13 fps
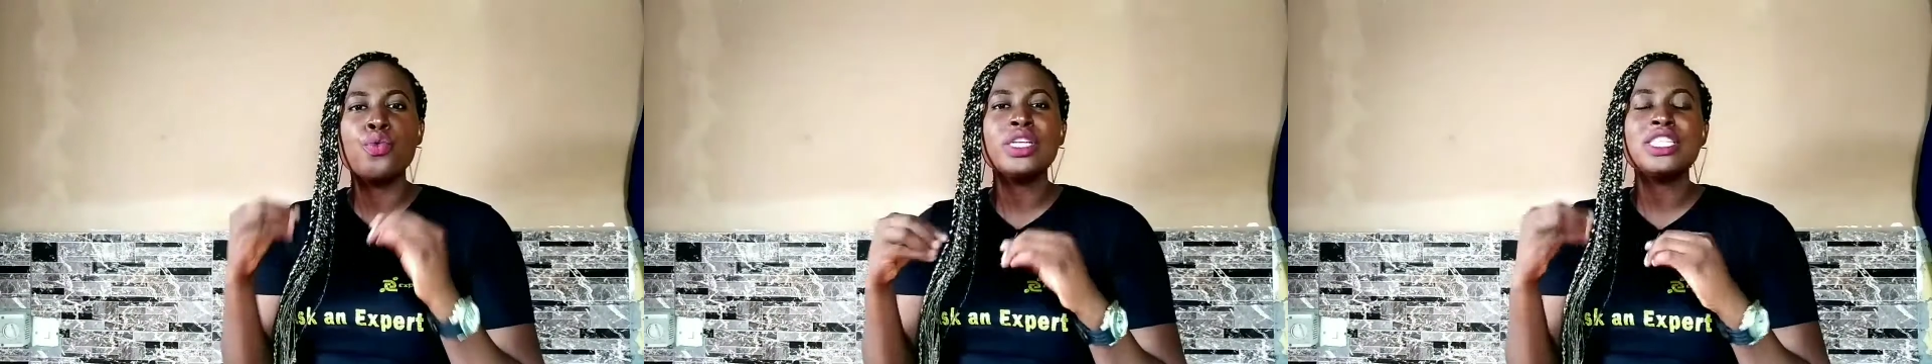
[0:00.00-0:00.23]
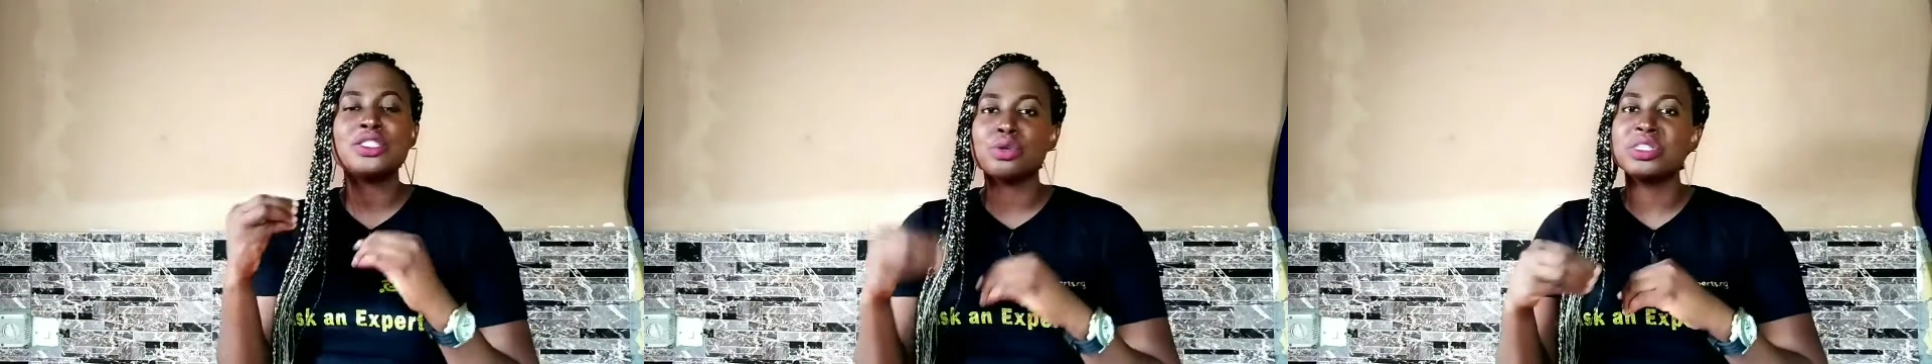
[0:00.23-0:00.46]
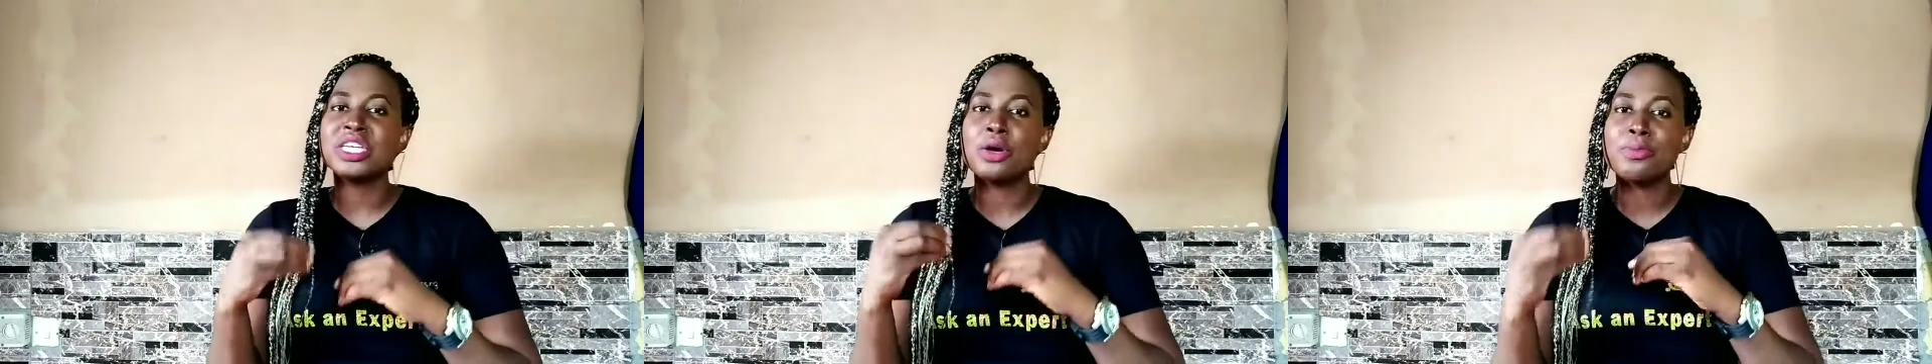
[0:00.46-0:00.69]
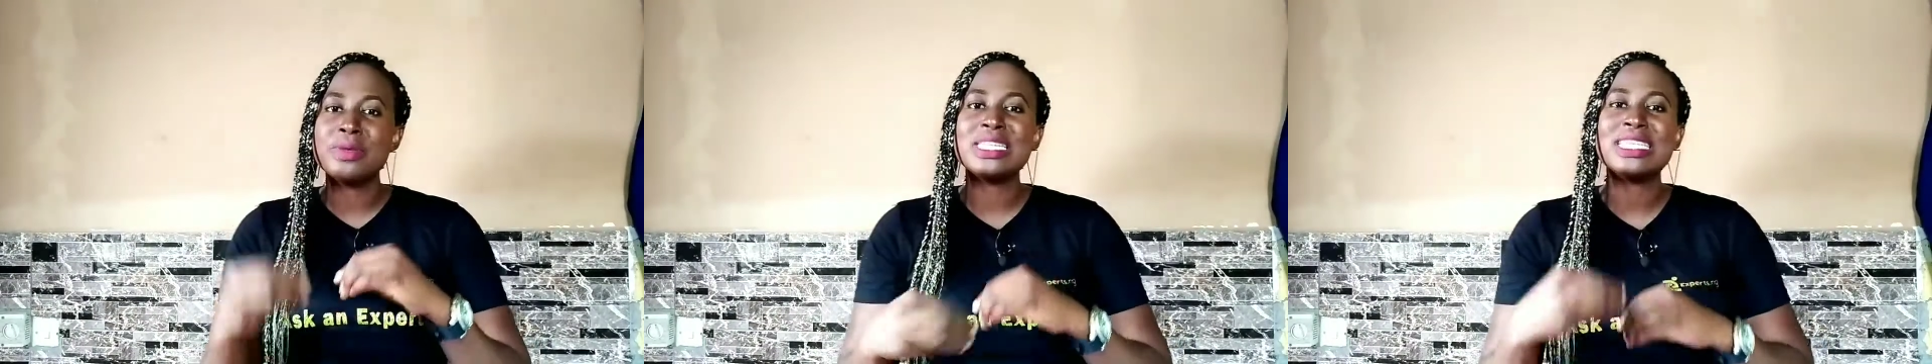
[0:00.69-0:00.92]
Which
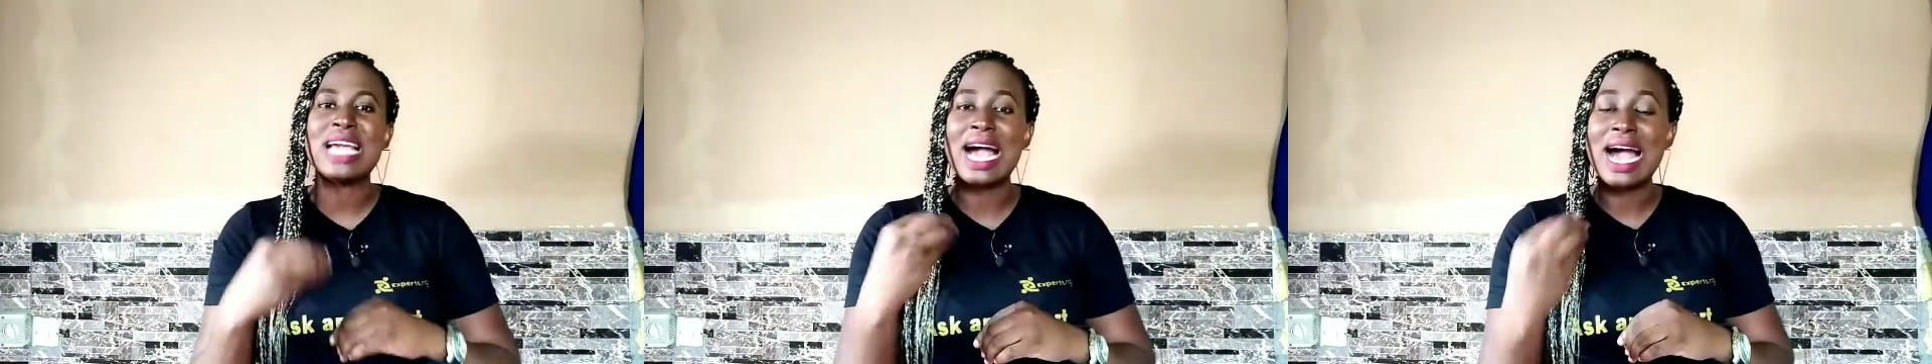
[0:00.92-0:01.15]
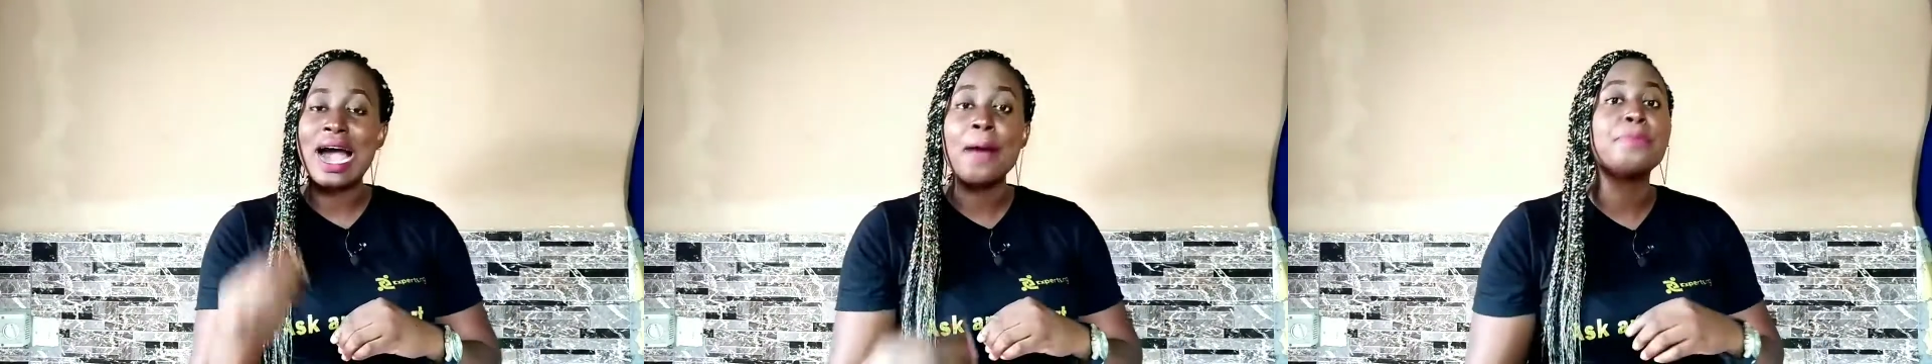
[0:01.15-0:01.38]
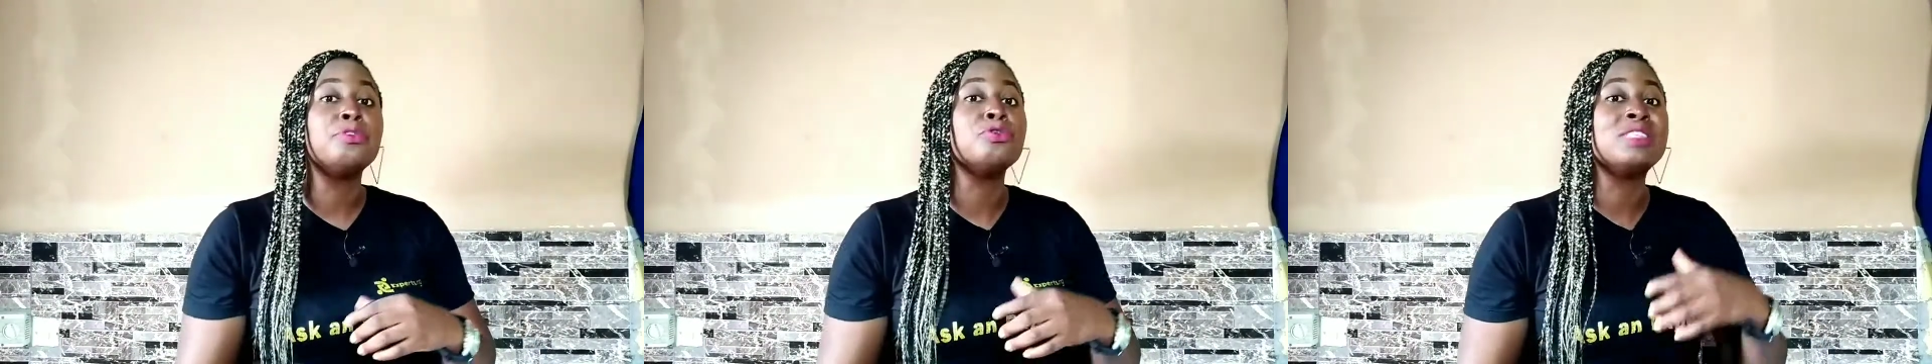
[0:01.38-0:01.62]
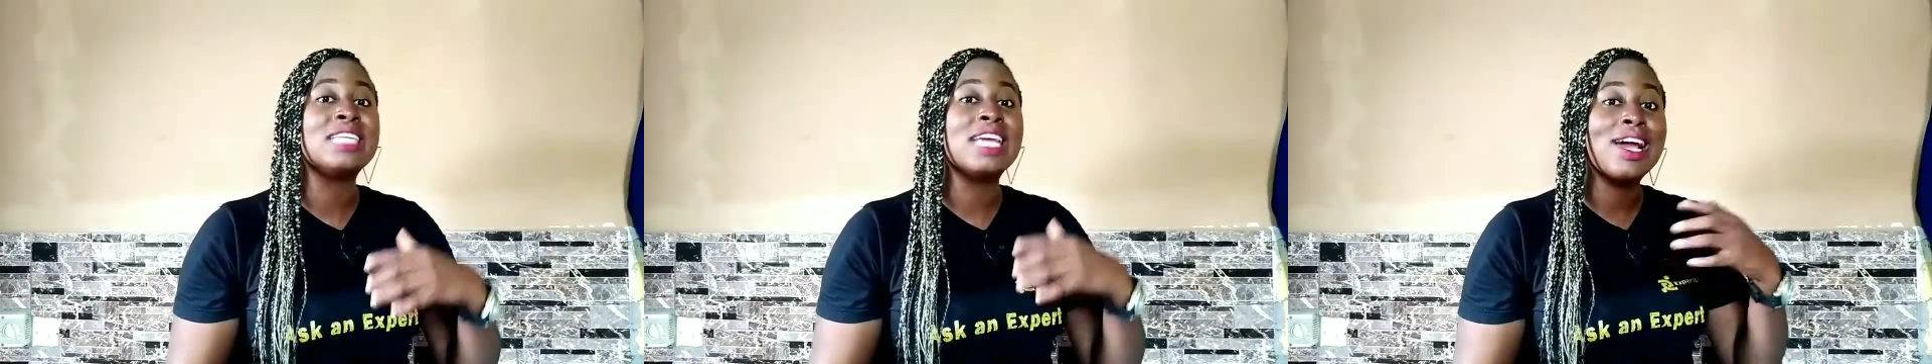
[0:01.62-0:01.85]
social media app
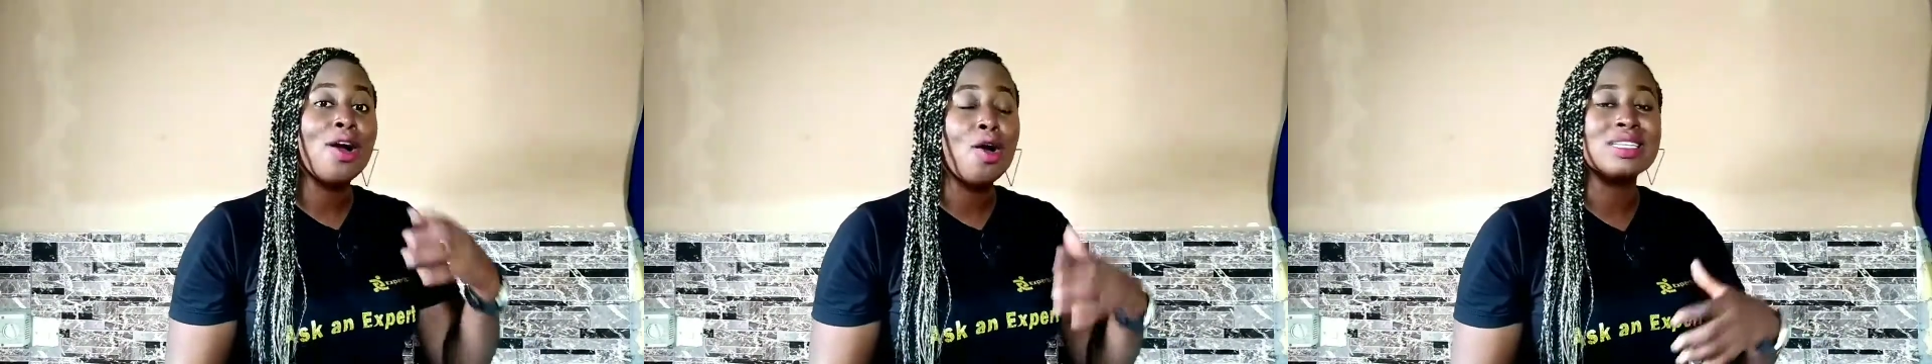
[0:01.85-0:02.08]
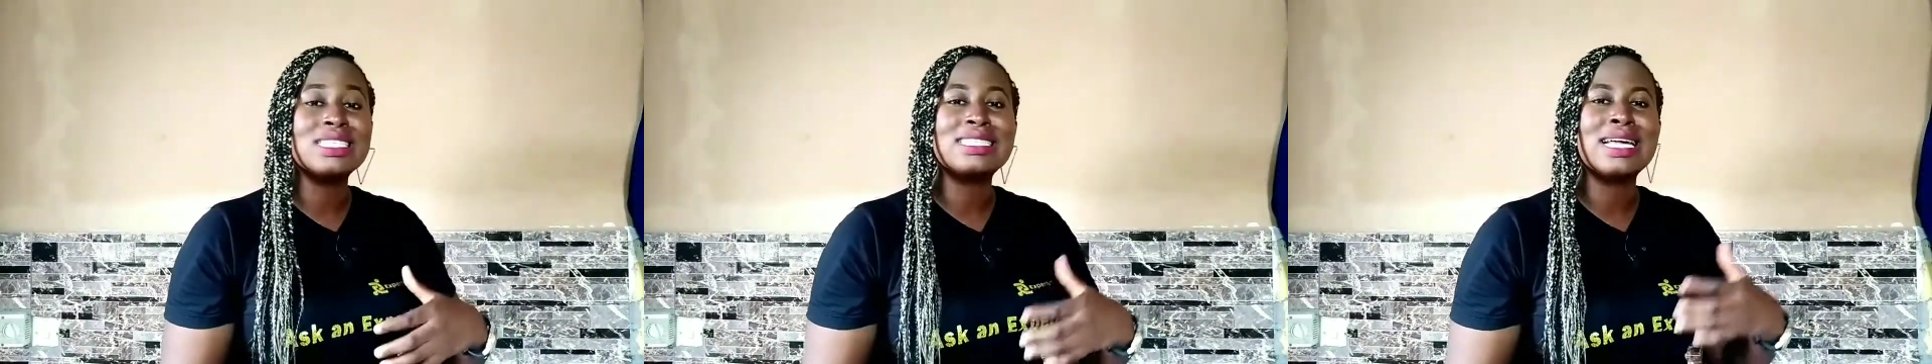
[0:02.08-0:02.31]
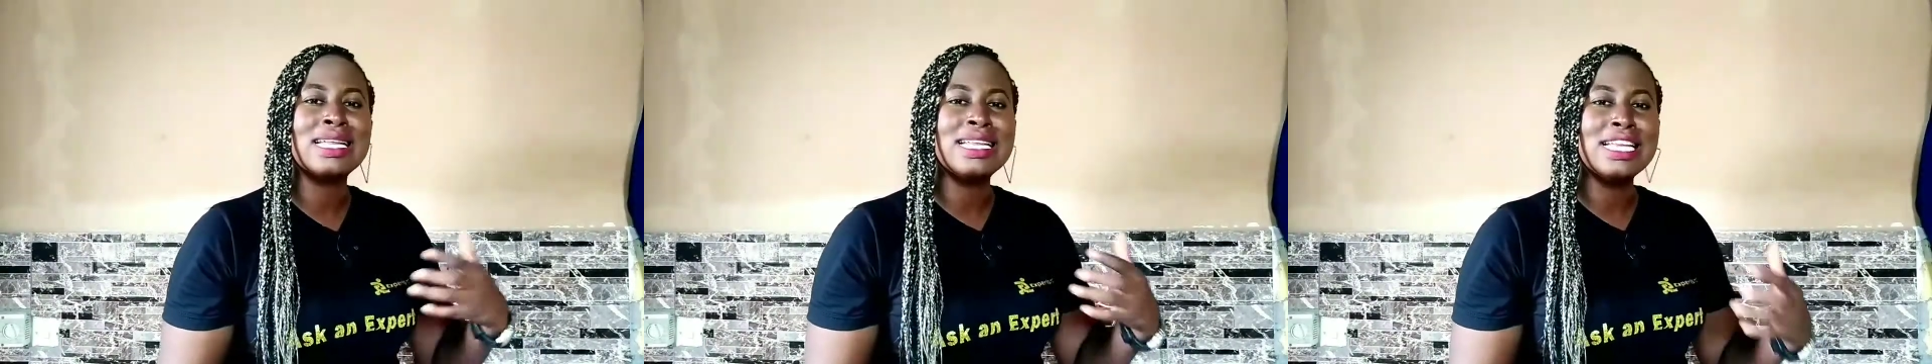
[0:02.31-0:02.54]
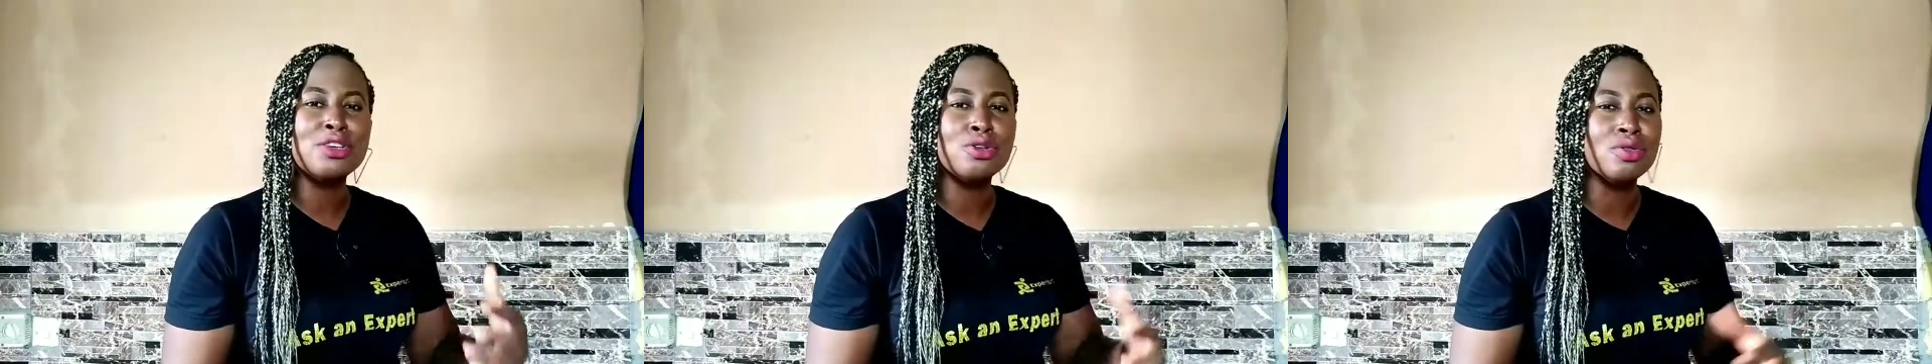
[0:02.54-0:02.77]
do they
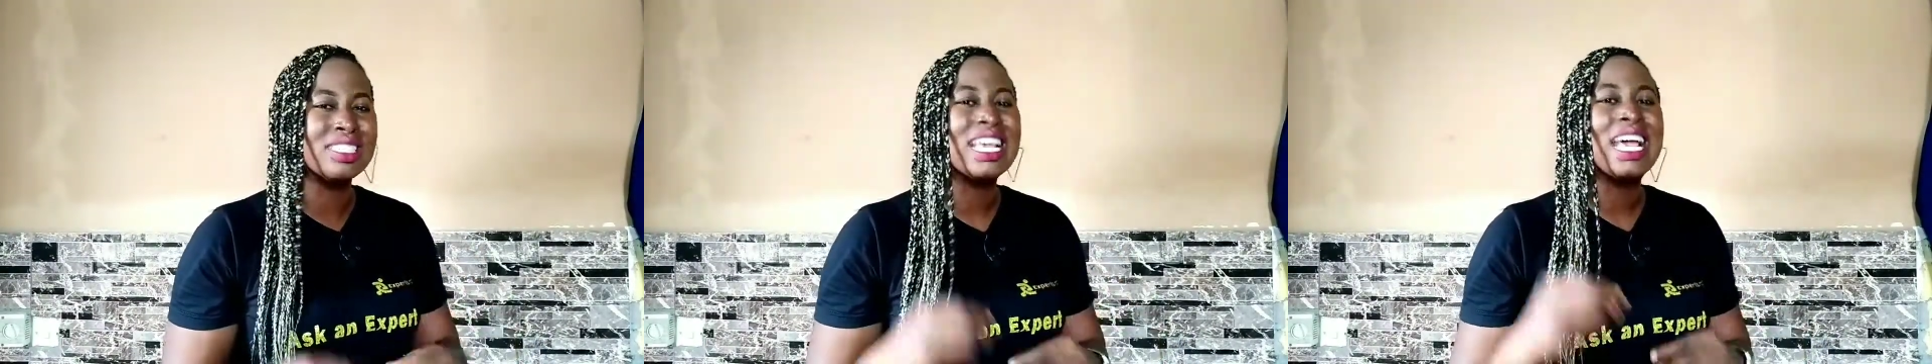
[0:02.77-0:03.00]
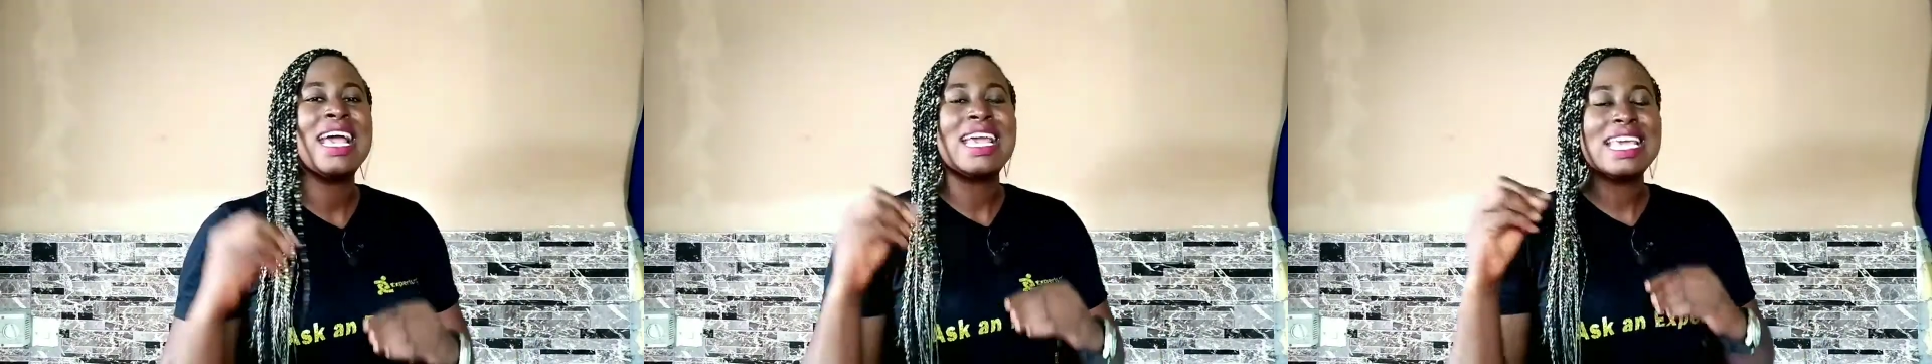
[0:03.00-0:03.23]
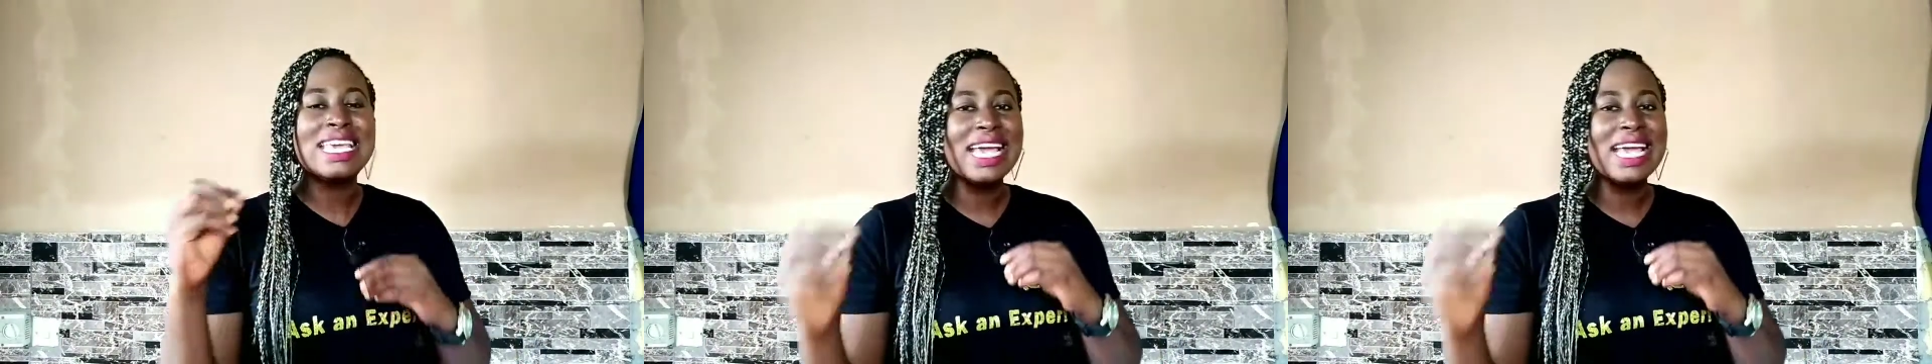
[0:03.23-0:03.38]
constantly use?